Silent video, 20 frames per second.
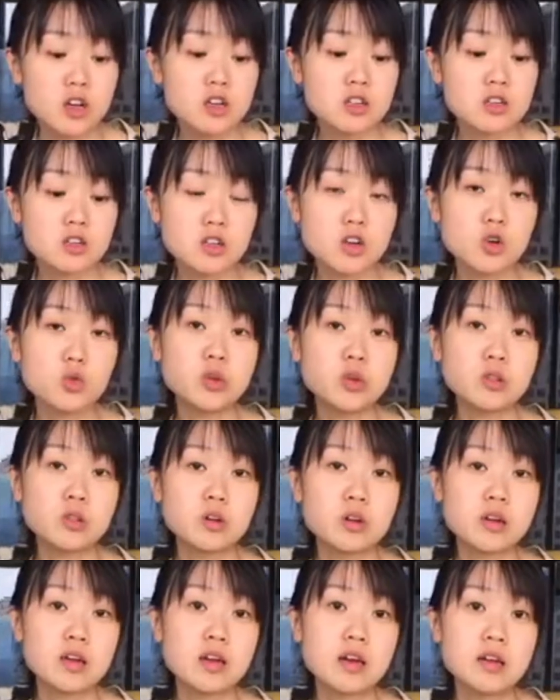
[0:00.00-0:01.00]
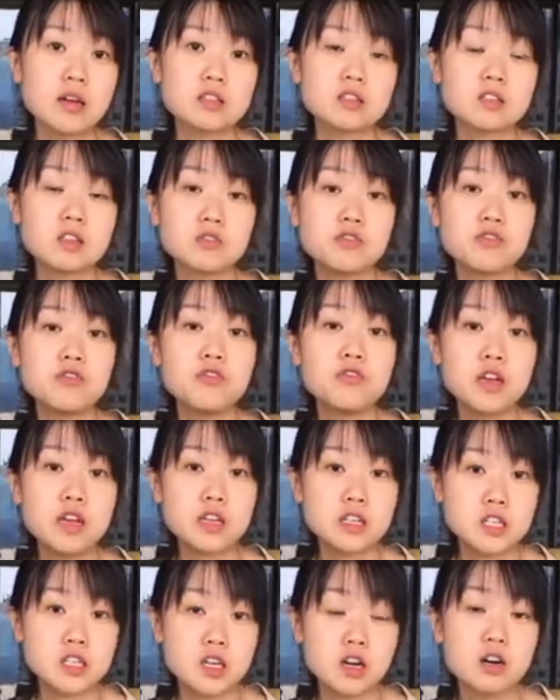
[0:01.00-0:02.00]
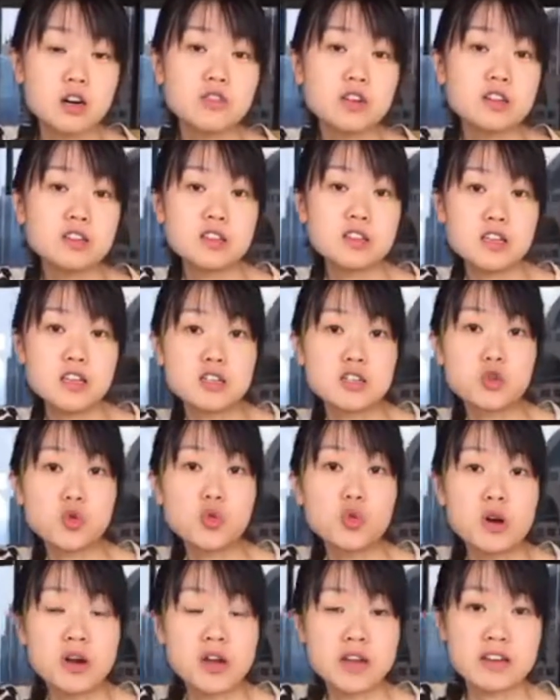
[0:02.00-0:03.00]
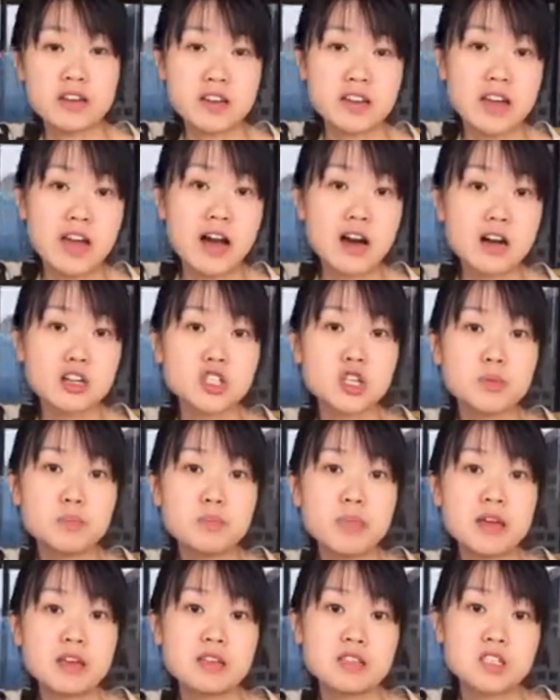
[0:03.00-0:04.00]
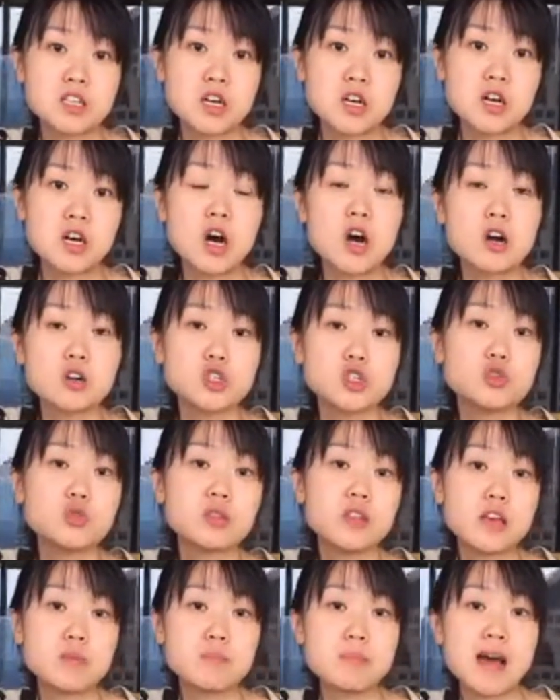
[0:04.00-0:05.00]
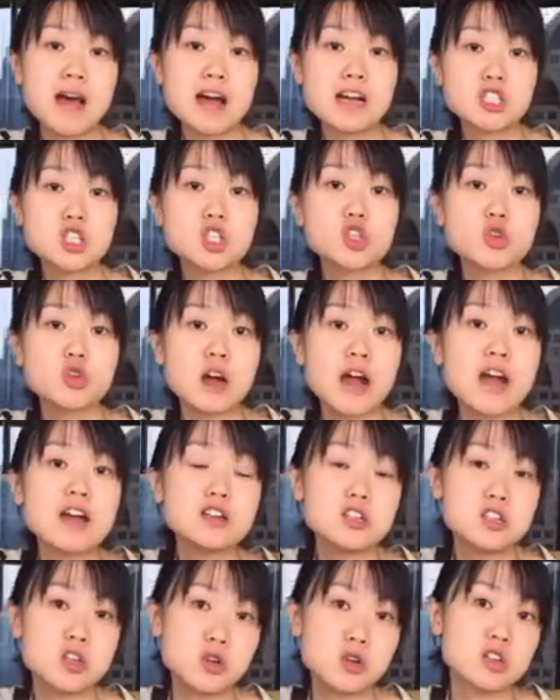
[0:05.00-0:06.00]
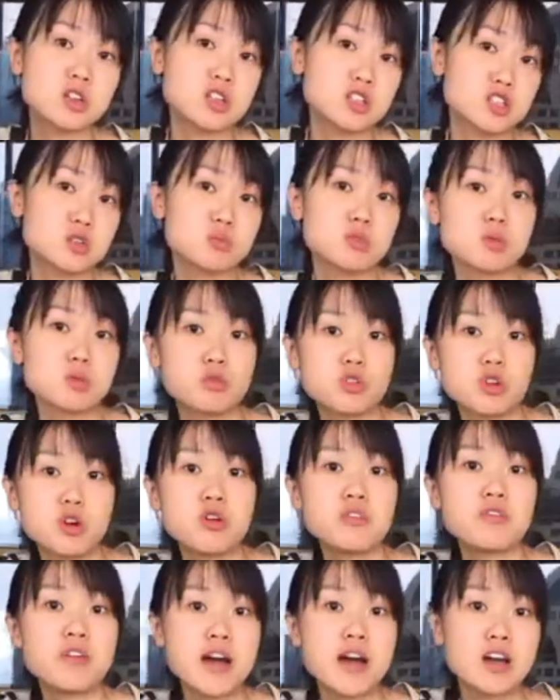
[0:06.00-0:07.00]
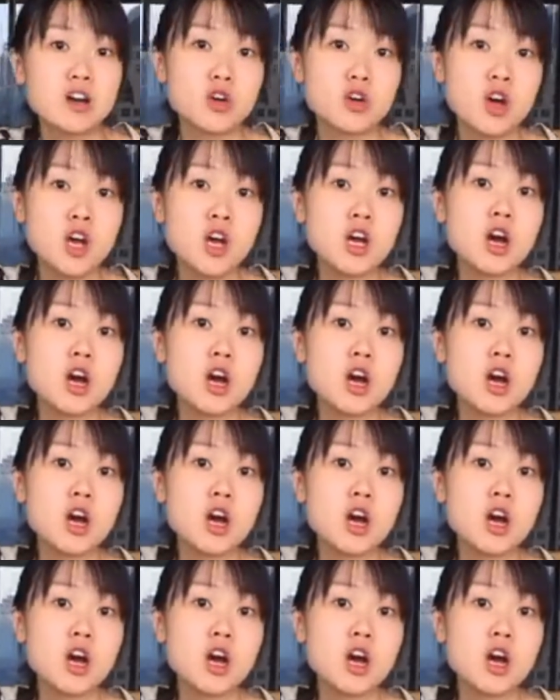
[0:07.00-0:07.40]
we look at the fit of a lead or an account based on, do they match your ideal customer profile?